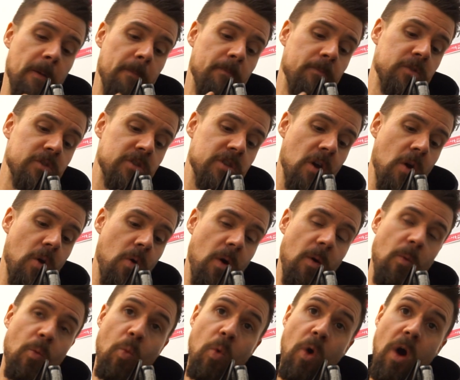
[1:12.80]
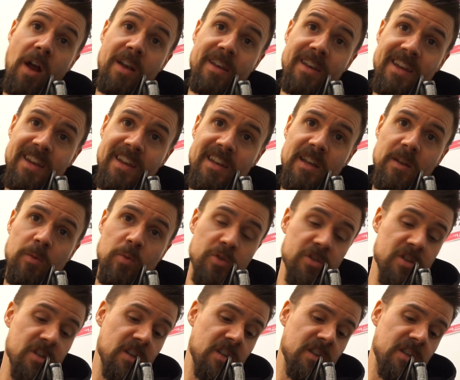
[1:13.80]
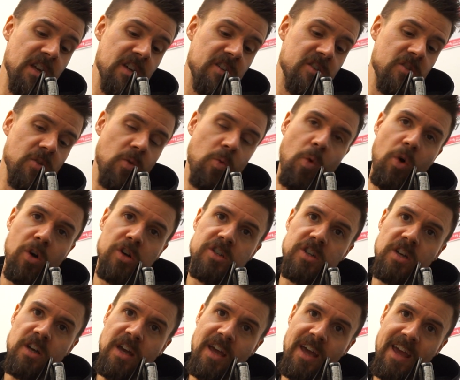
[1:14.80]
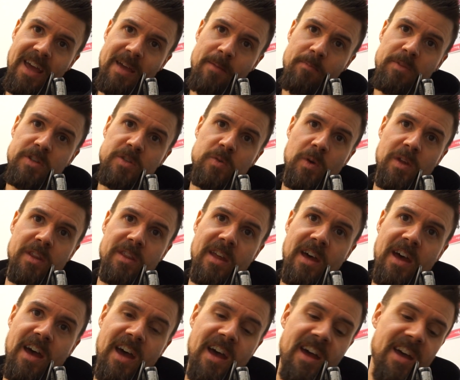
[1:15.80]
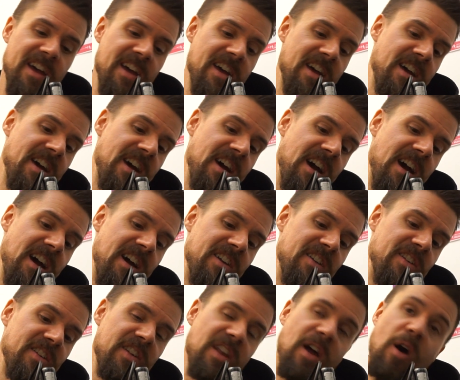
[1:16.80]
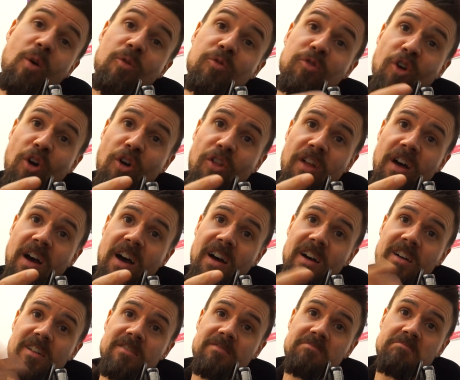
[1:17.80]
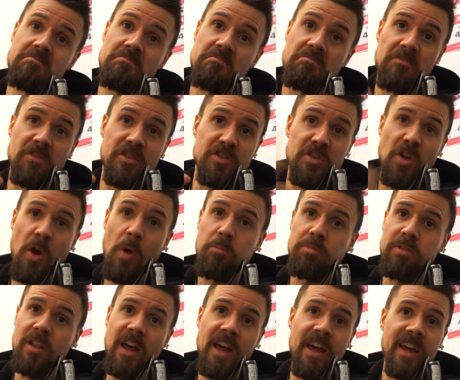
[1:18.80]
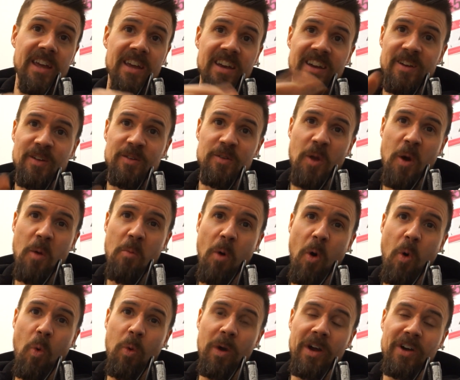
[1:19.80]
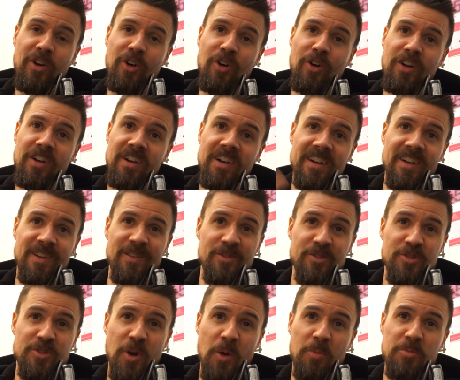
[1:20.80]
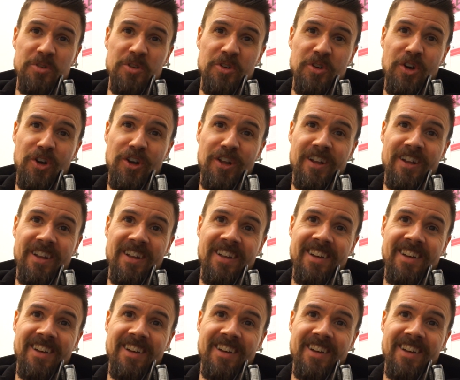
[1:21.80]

So what I needed was an additional washer in between there, and now I've got that. There's no play, no more wiggle, job's a good one.